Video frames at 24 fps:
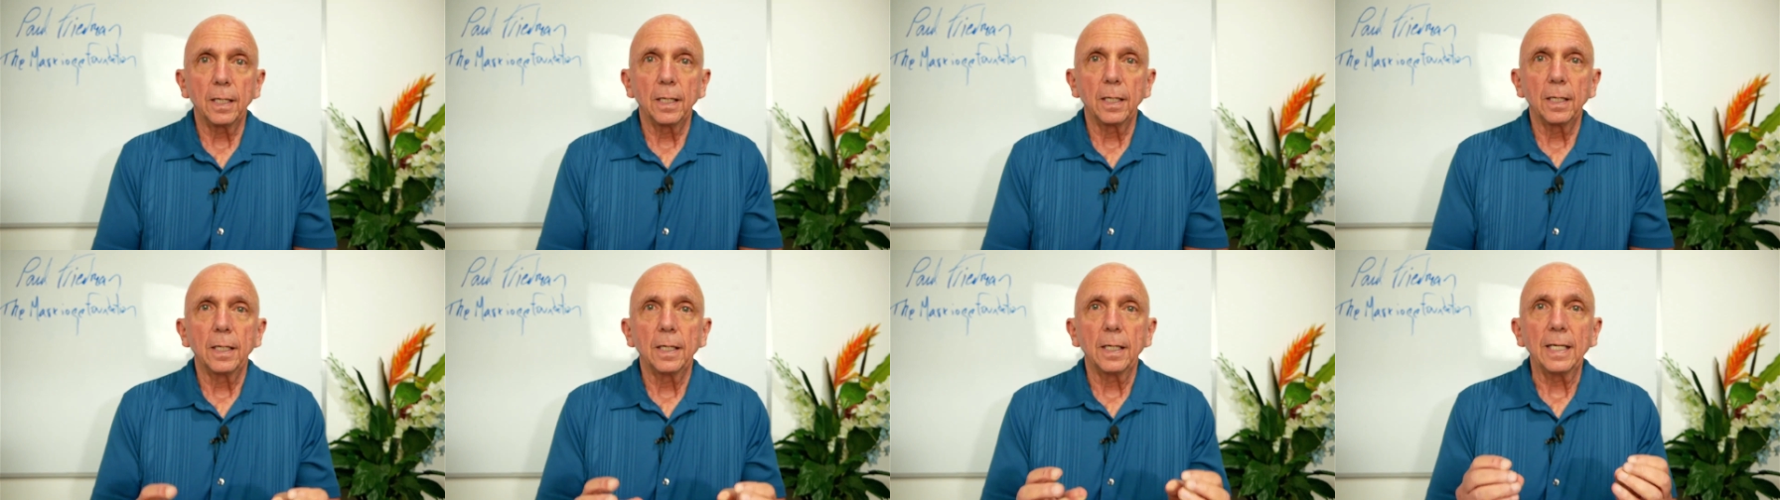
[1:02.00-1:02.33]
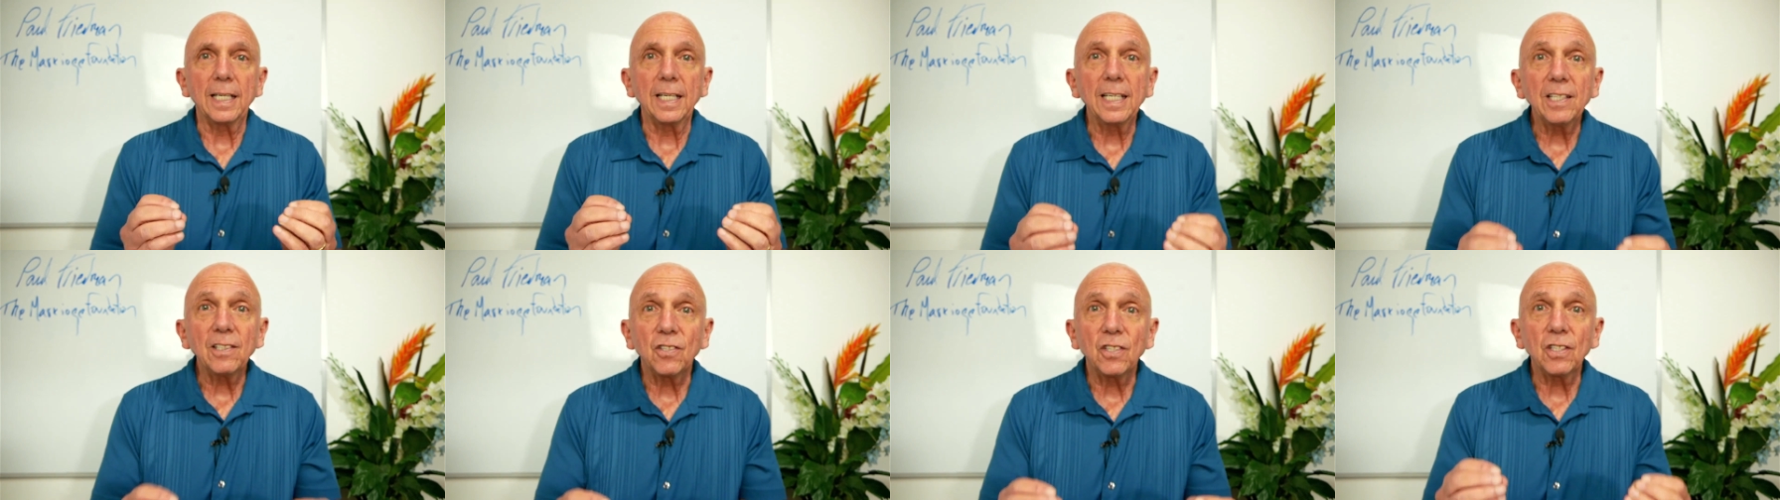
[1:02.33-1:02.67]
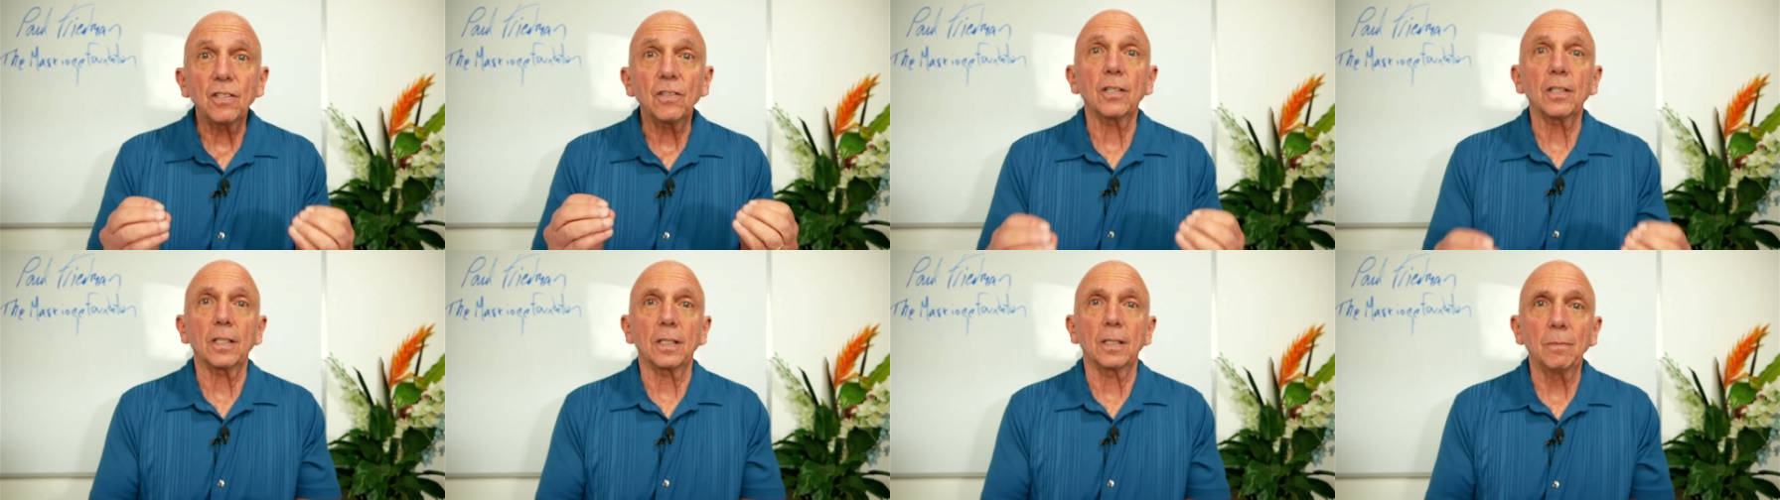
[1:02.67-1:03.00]
It isn't
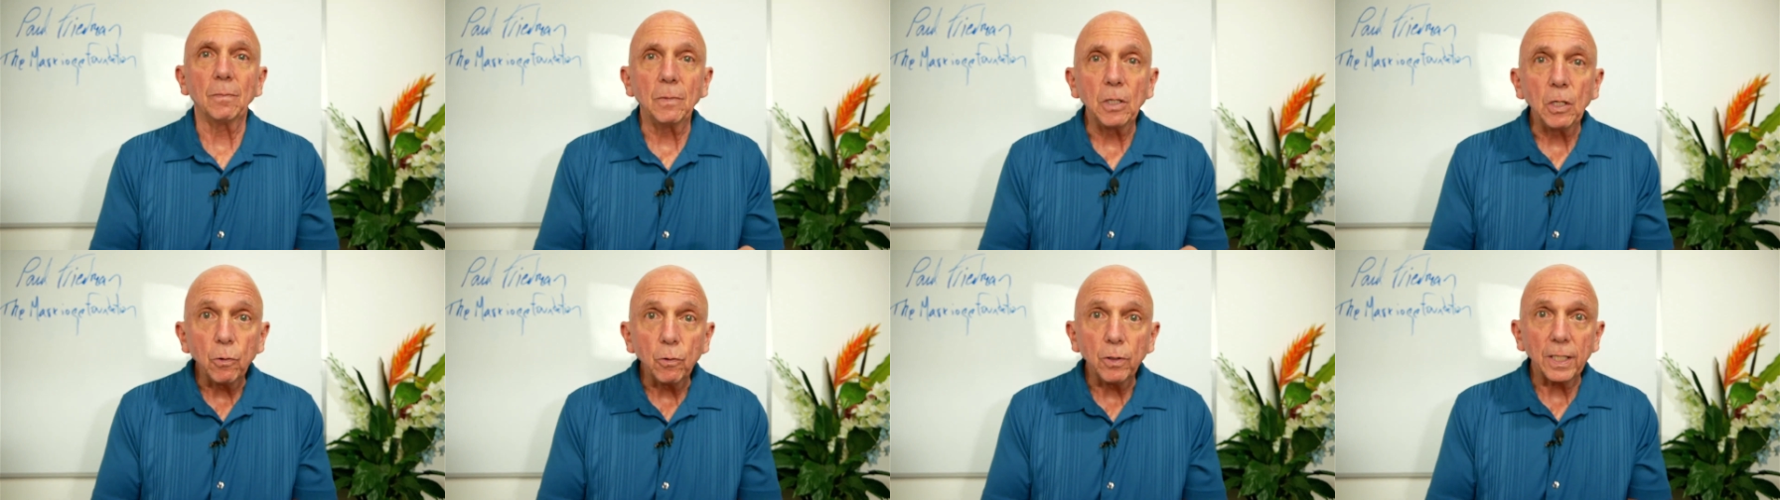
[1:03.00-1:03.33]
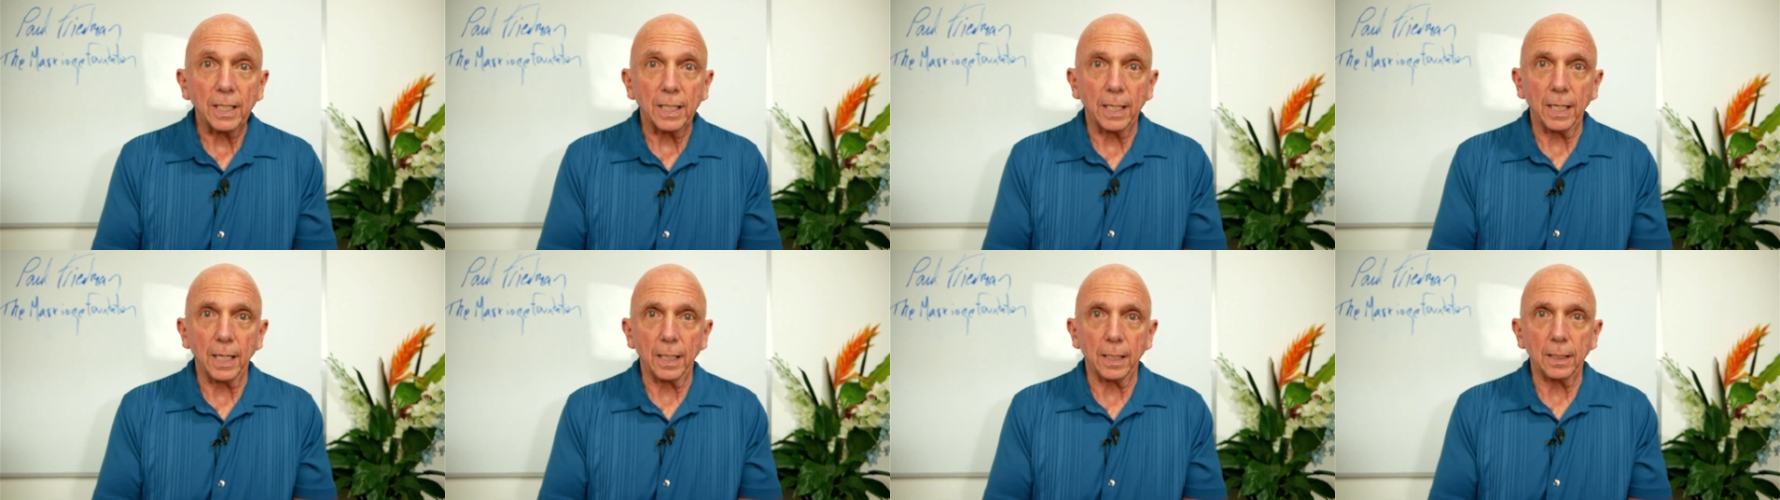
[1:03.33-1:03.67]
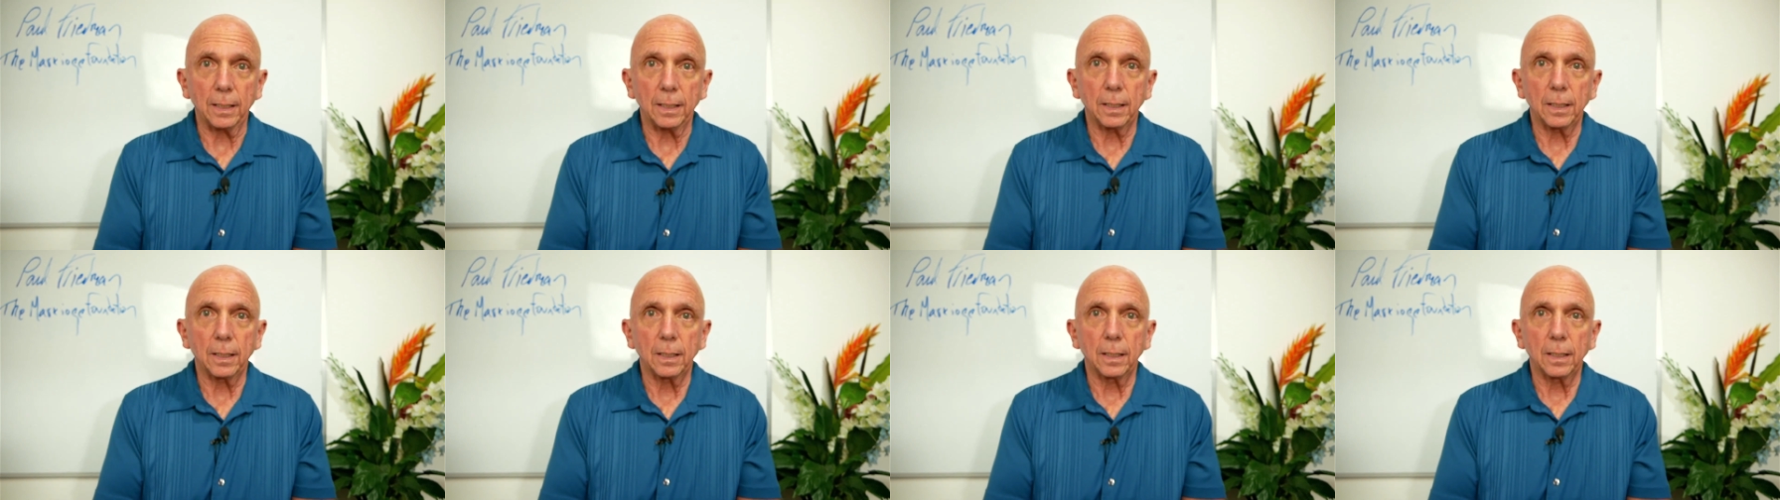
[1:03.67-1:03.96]
to communicate,